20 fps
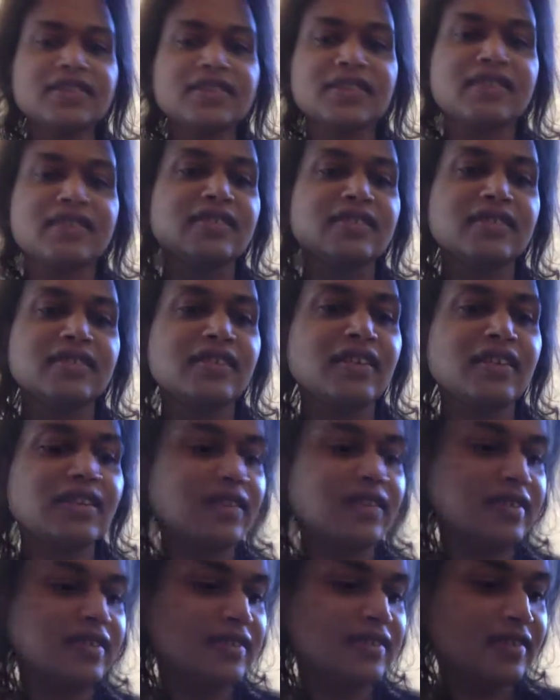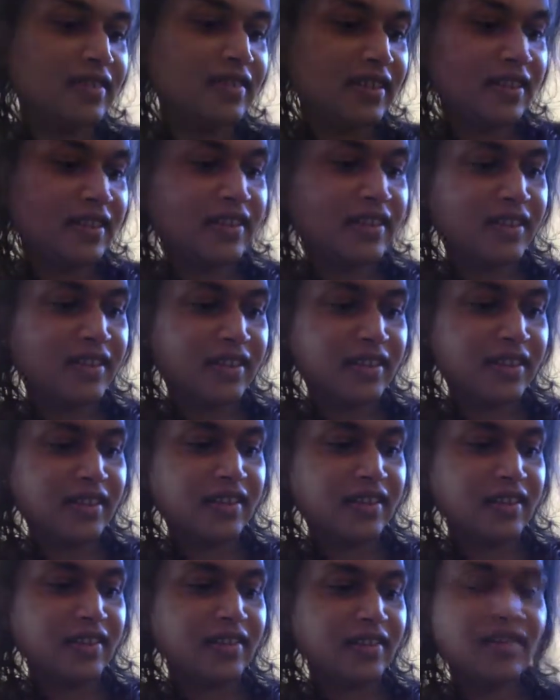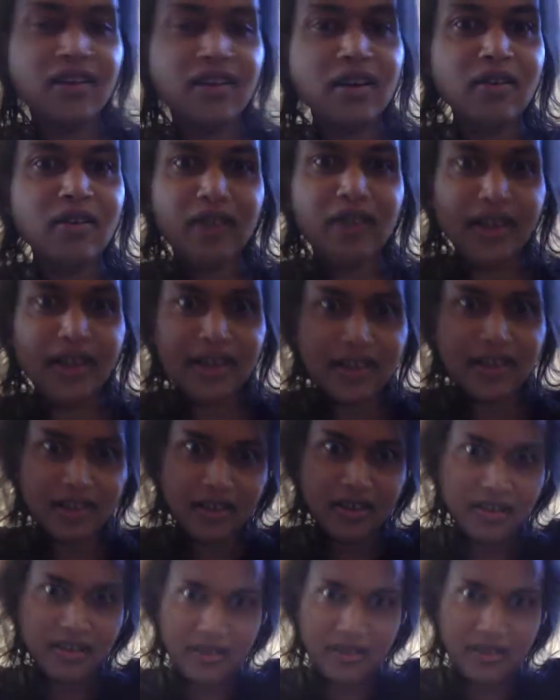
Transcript: and uh, no idea.